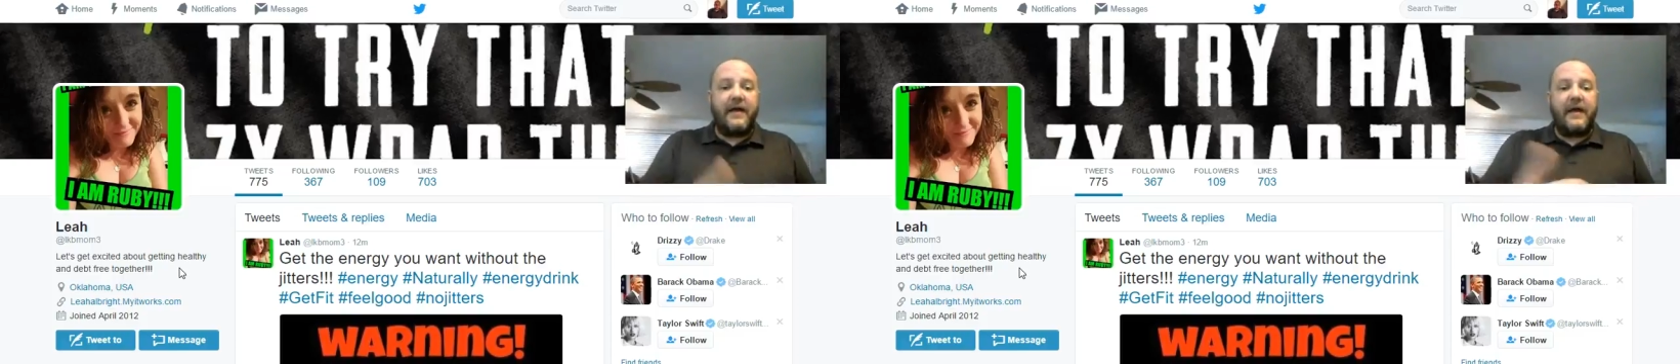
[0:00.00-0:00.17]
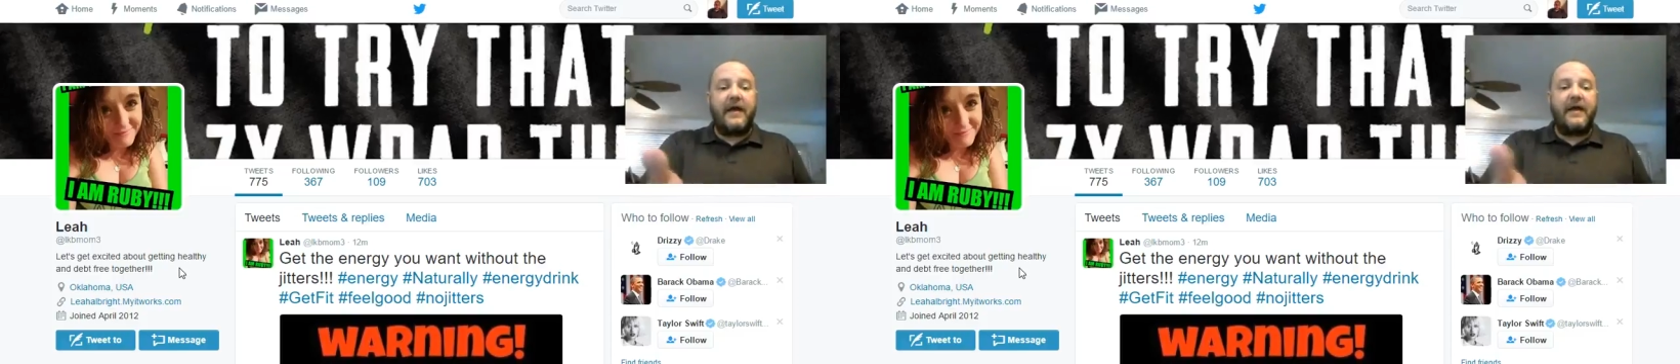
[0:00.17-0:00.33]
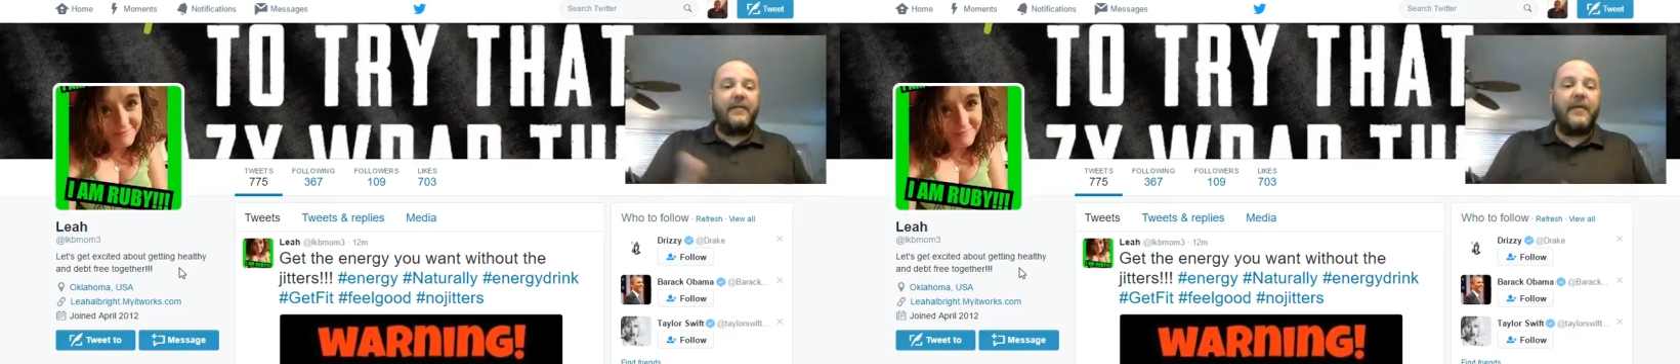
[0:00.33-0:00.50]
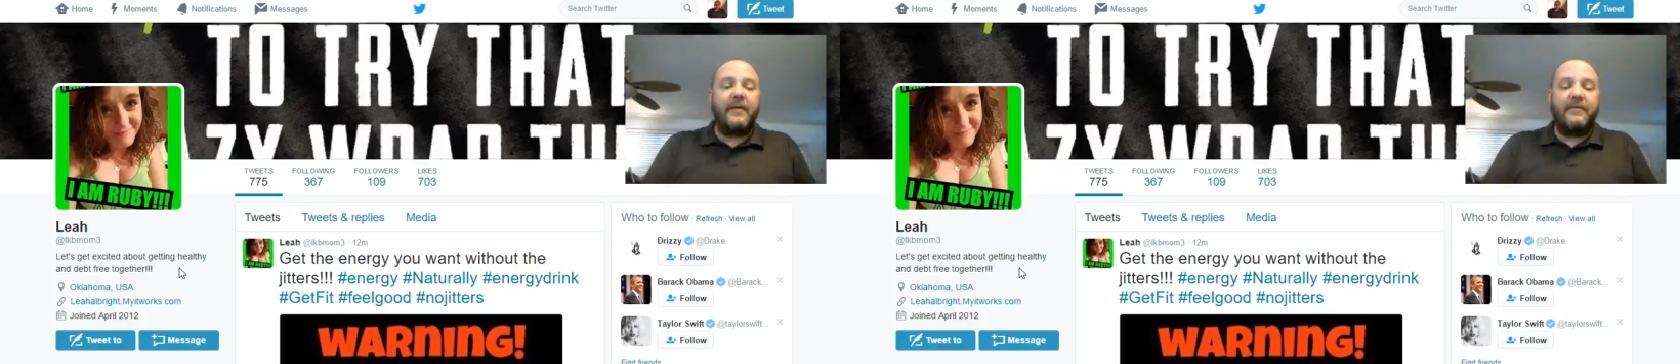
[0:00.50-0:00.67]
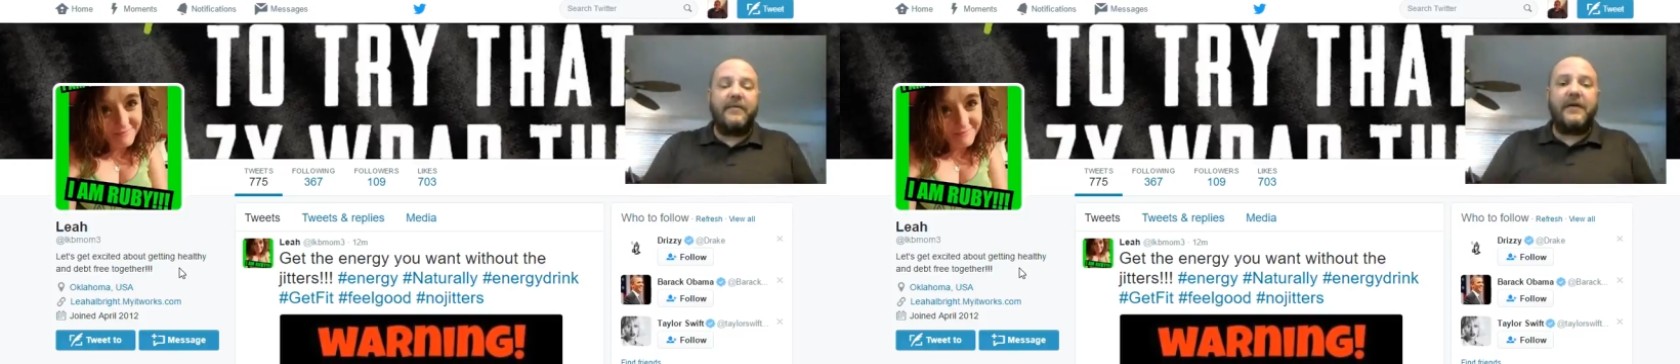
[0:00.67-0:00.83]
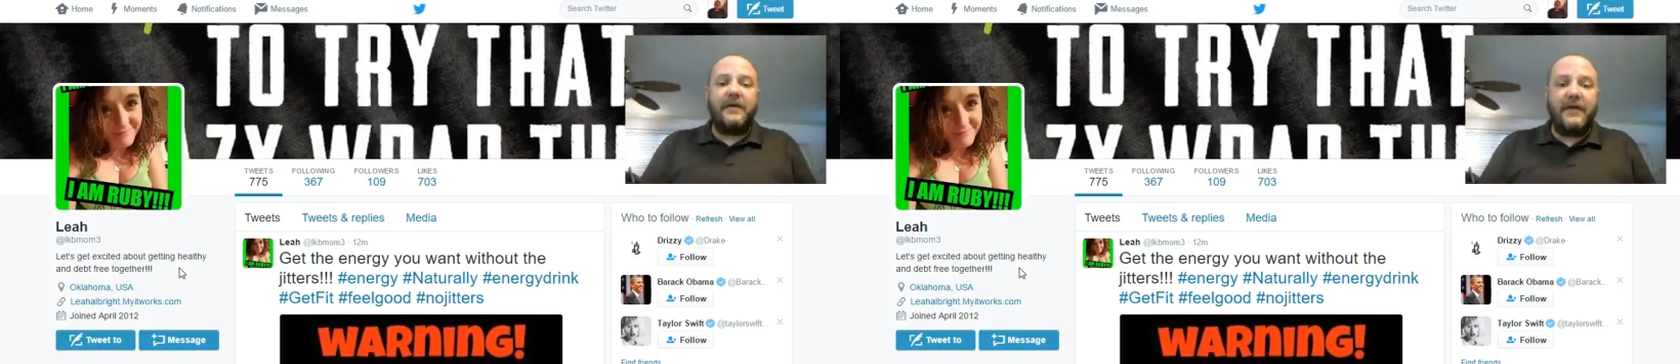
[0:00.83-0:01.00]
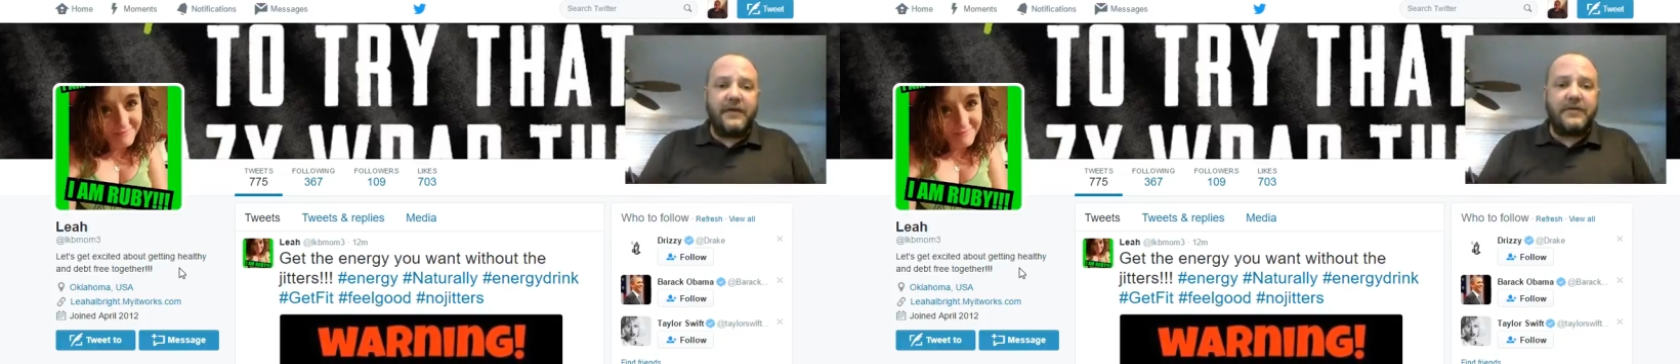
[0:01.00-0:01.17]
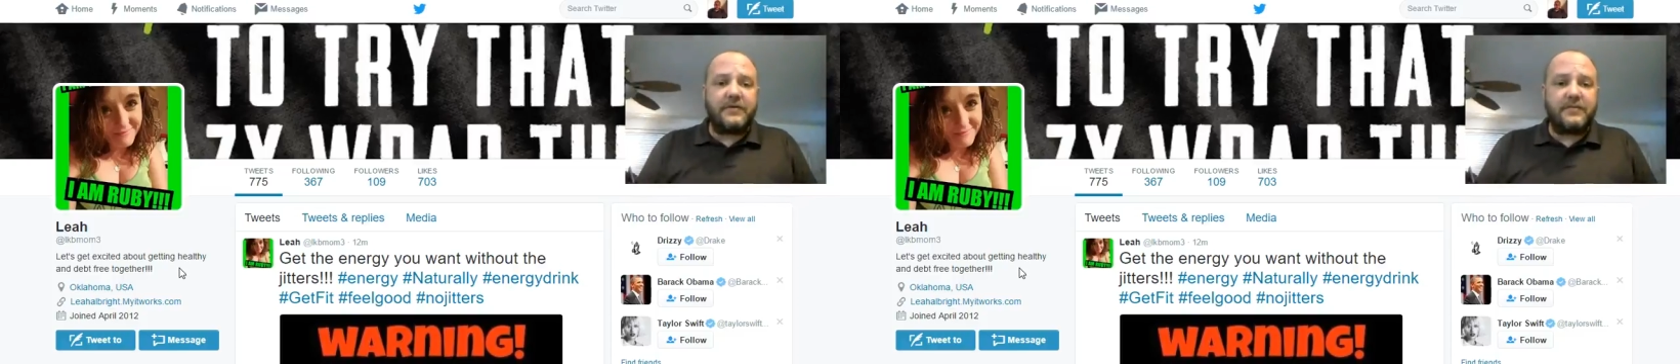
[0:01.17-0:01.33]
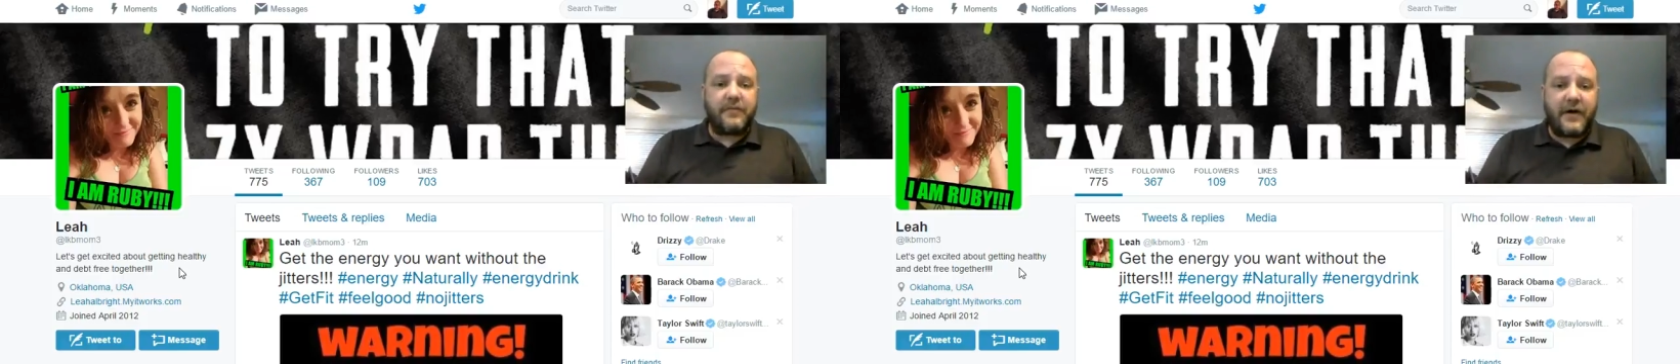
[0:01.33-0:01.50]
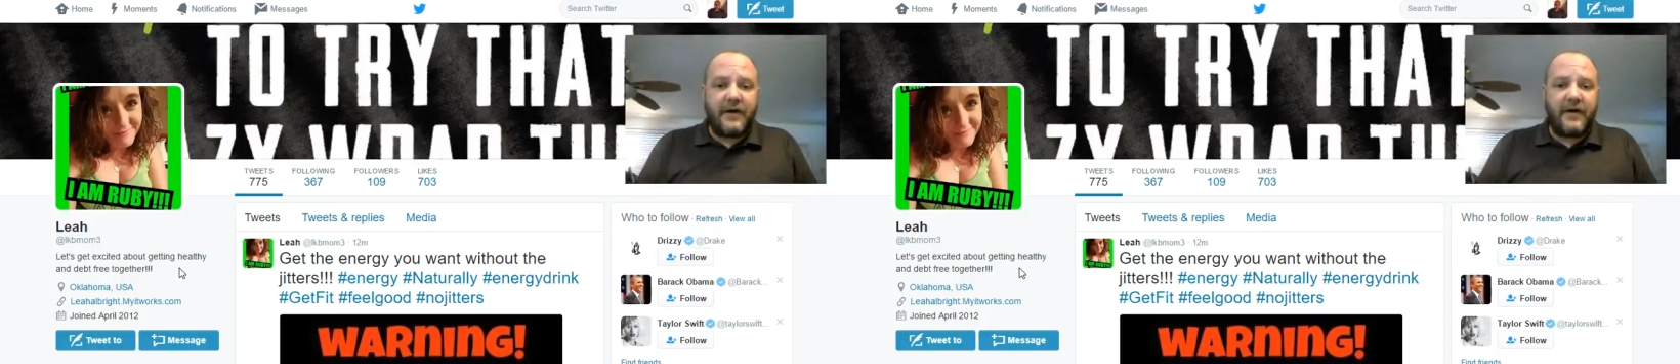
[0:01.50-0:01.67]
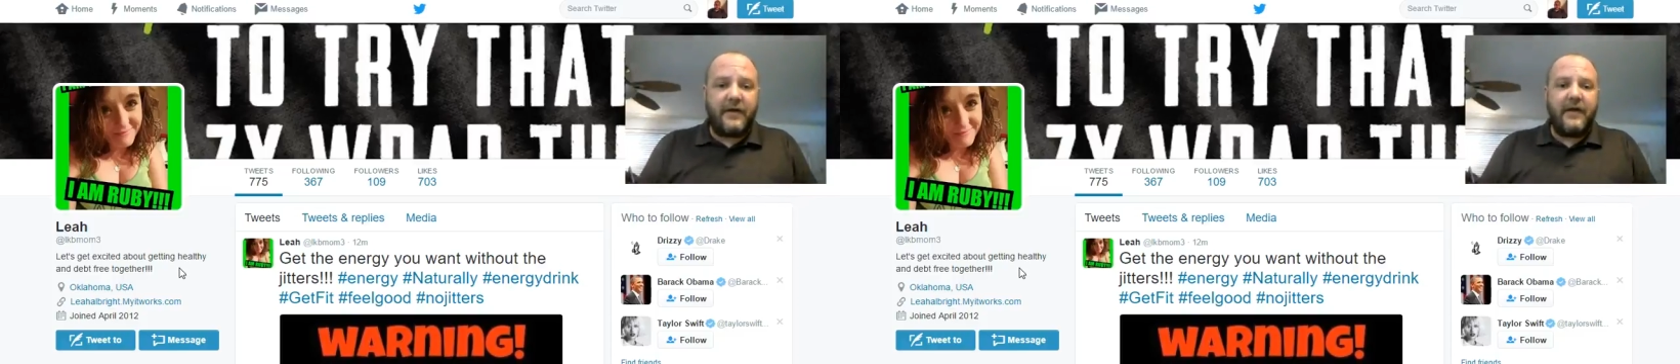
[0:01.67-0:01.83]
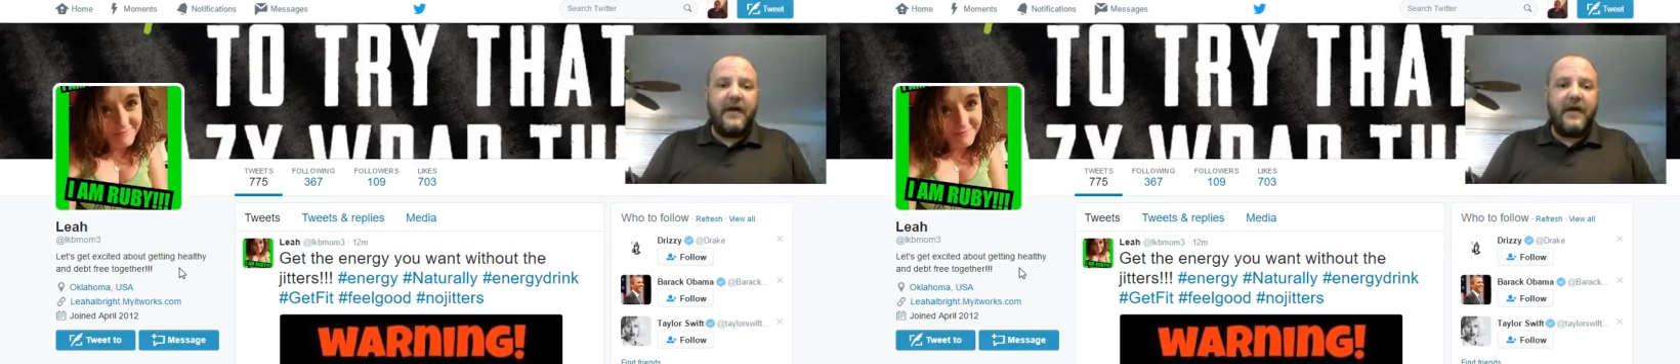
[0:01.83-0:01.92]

hey, maybe they need your product.